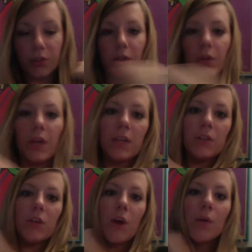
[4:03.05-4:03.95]
Okay,
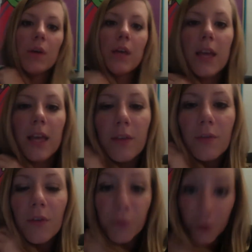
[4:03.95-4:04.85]
so if
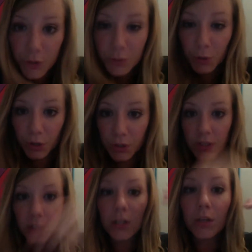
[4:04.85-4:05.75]
first
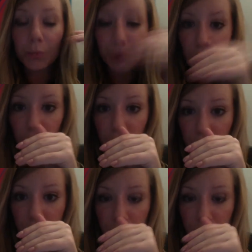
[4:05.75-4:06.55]
person, plural.